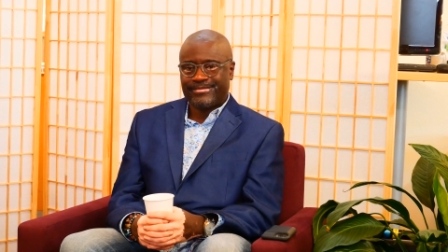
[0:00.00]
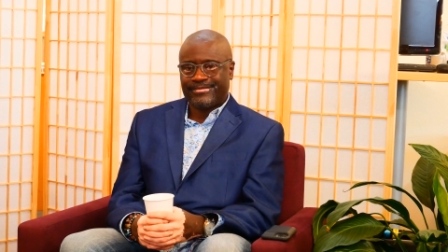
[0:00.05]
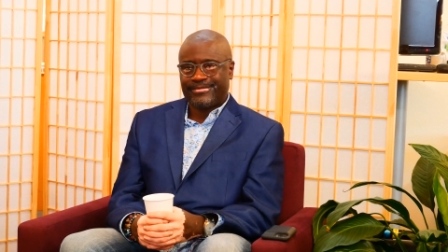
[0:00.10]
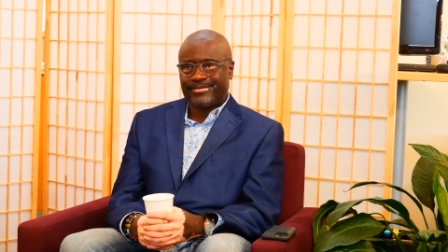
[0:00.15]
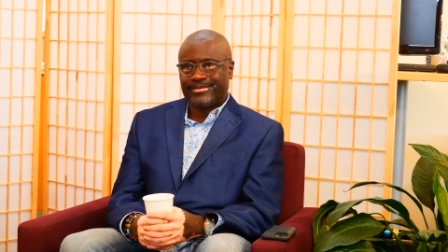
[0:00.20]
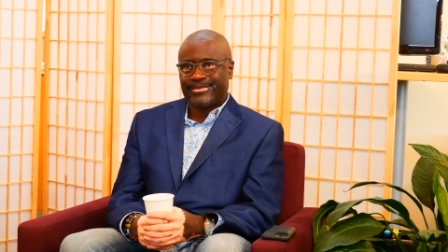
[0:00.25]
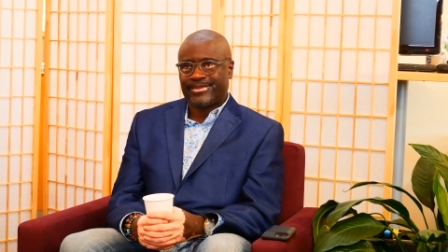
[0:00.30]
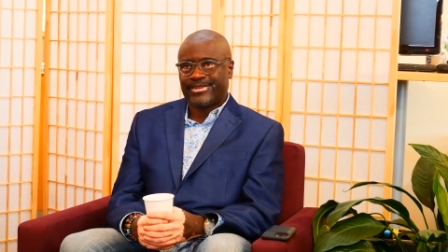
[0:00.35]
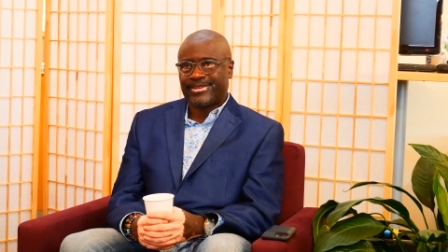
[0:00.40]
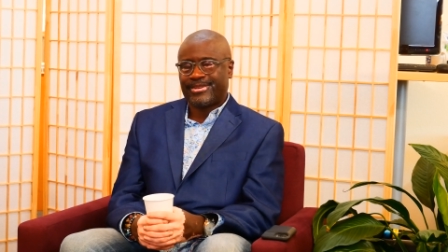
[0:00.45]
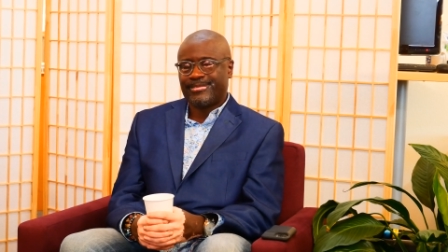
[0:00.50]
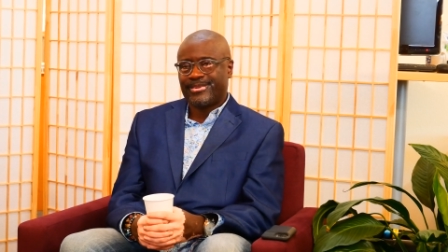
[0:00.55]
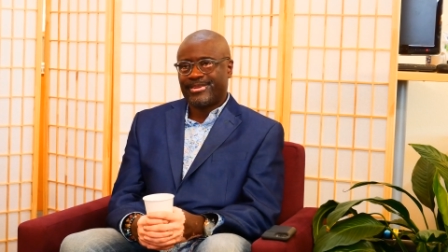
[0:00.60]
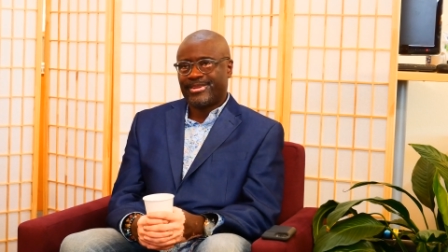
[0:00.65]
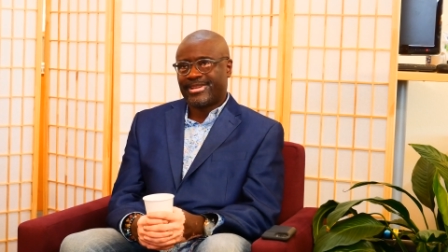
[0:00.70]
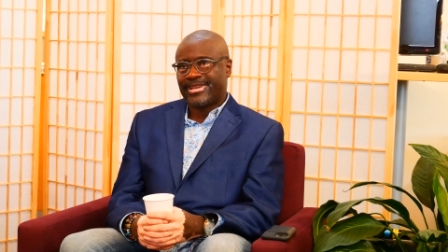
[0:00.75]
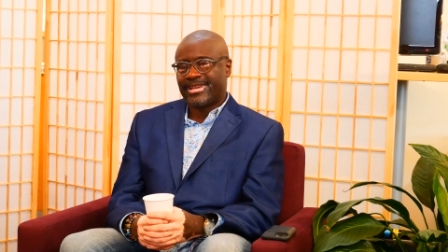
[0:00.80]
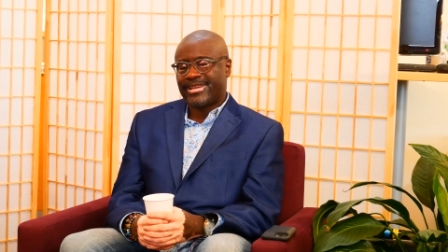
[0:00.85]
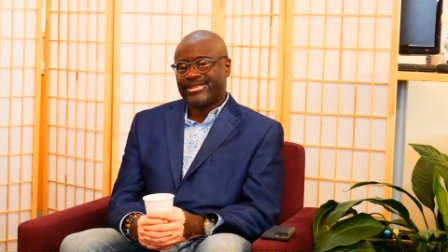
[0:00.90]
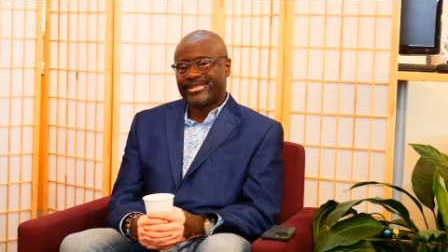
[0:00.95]
for
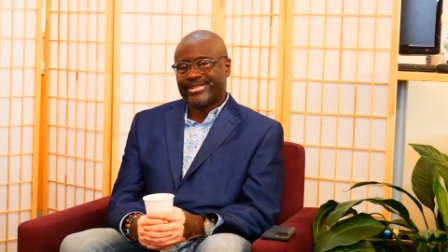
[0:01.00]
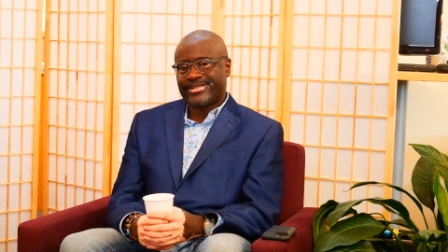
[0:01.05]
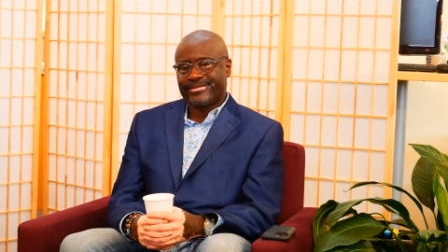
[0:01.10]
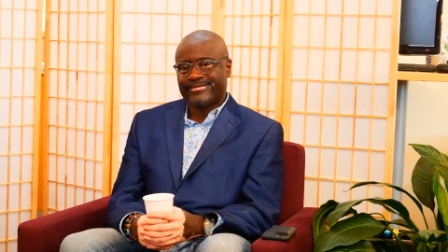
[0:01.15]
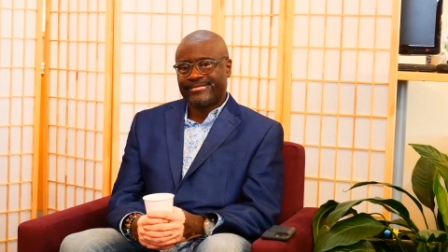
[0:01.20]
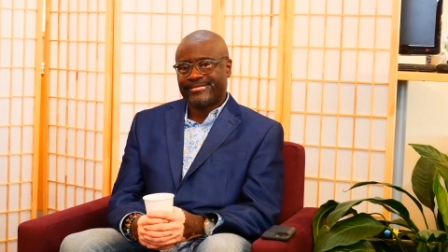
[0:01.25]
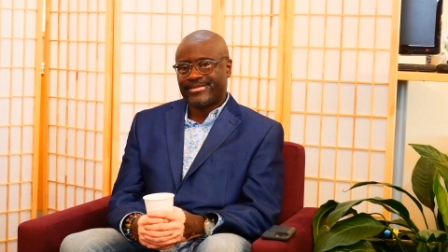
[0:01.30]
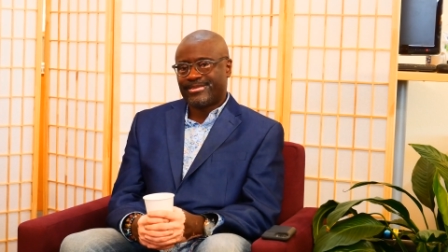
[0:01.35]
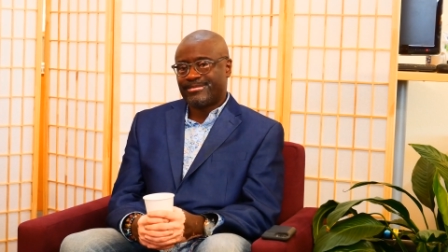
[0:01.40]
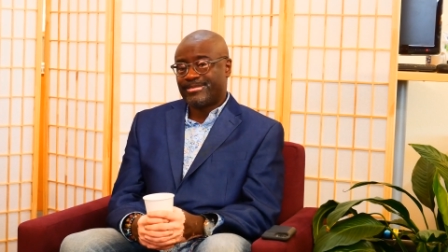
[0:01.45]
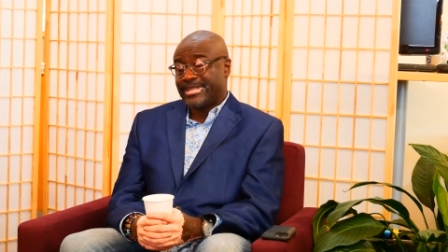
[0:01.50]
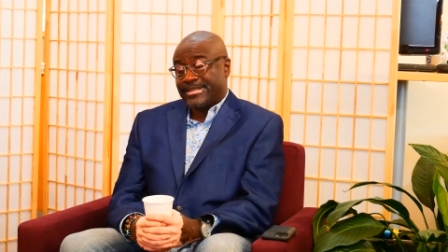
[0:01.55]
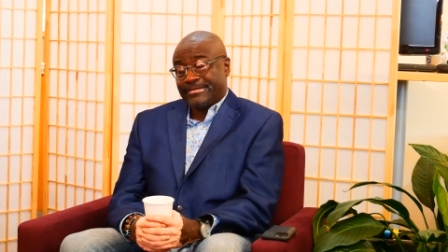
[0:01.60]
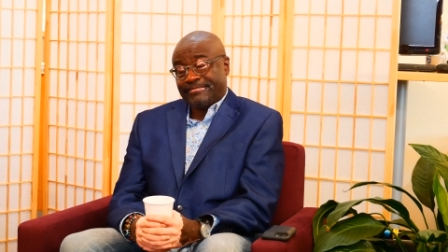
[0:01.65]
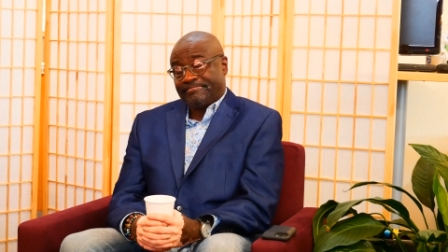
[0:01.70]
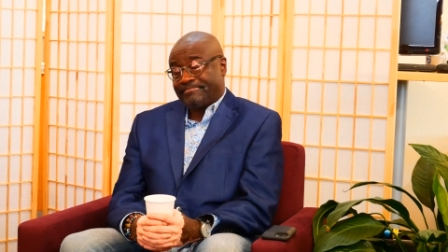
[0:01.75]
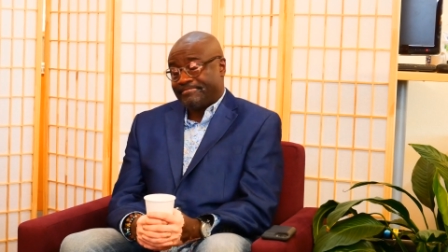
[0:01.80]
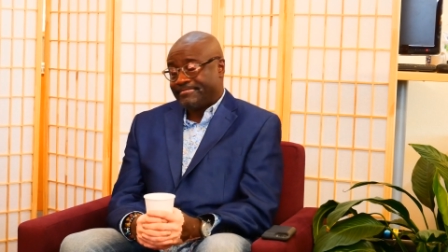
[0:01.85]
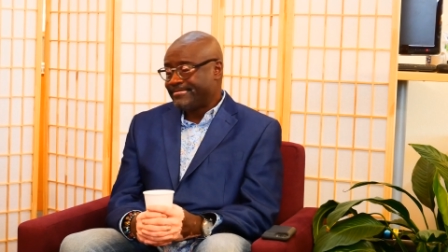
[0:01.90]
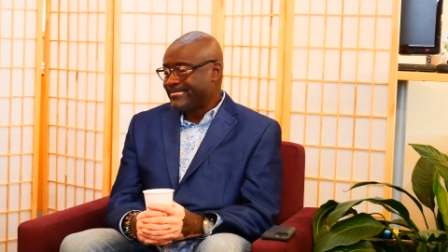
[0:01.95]
communication for me. Oh.
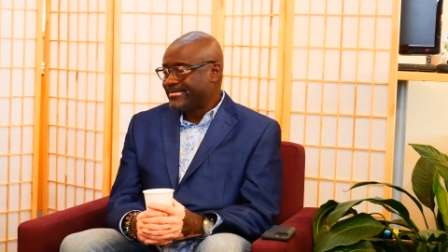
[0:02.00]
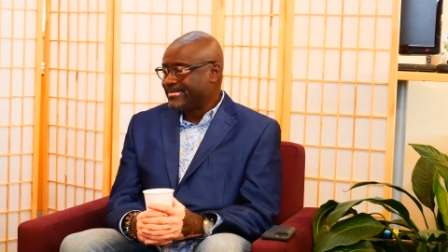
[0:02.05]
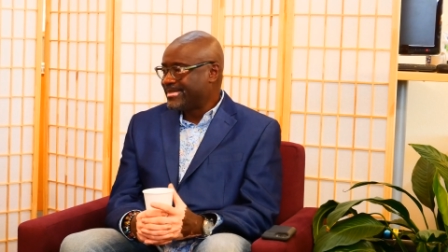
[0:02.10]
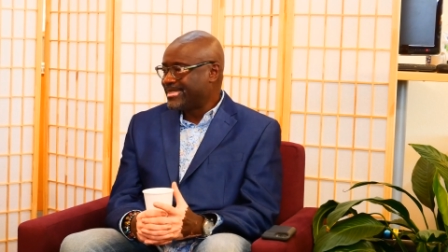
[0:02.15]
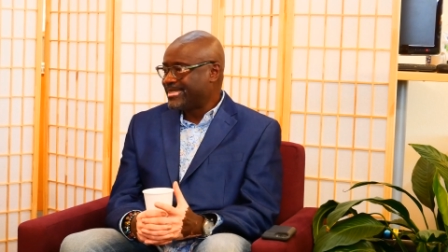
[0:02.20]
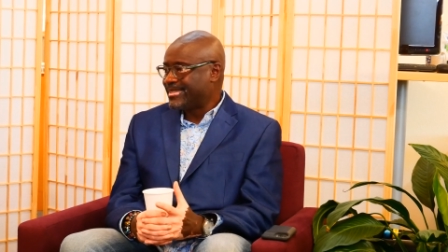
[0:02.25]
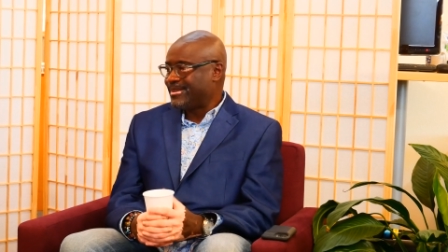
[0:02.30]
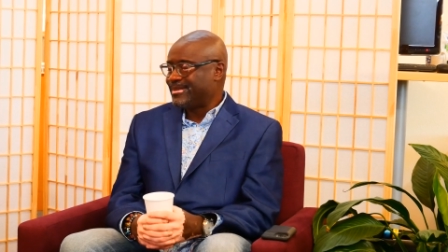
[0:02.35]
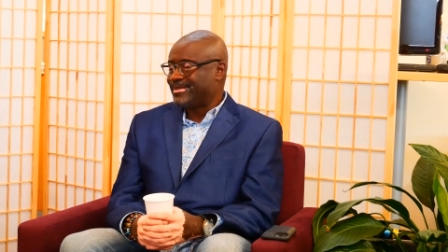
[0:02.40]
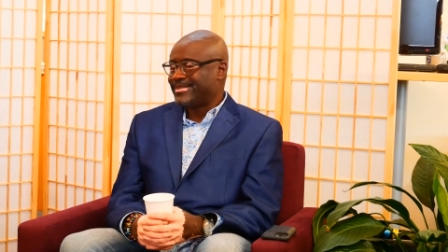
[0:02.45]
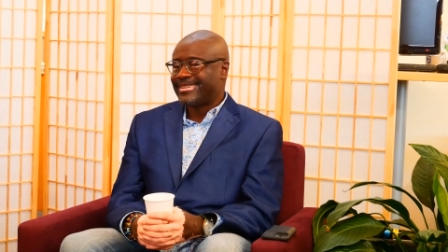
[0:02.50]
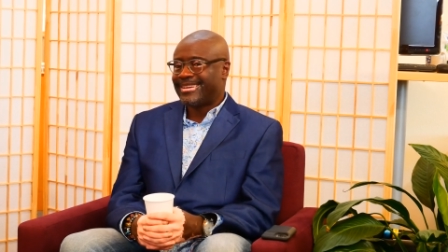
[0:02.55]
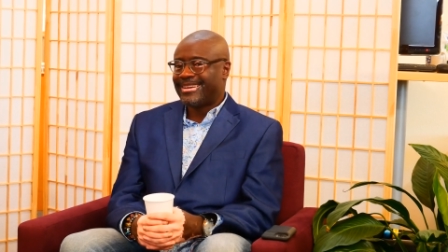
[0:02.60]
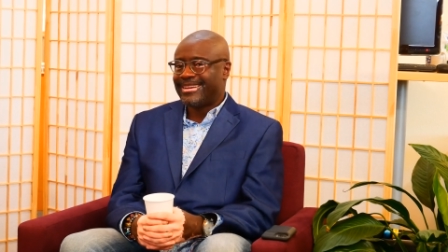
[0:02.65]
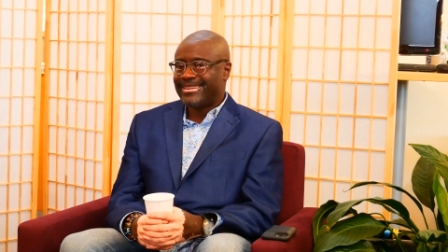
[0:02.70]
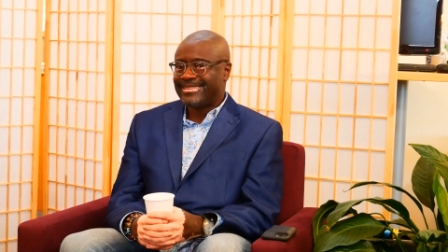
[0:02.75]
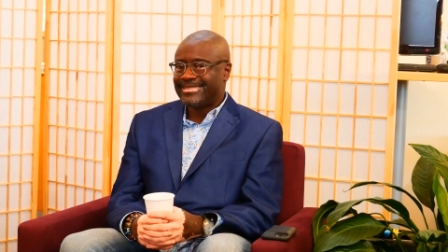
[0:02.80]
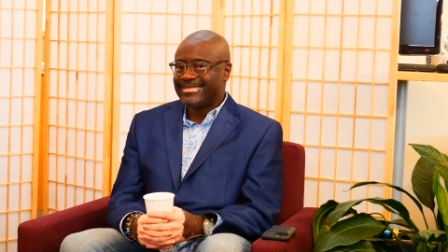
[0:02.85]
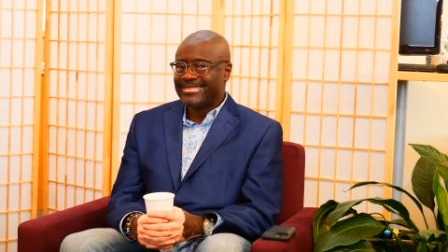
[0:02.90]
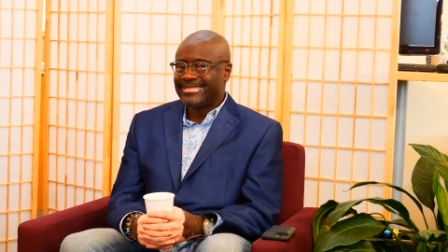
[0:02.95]
So yeah.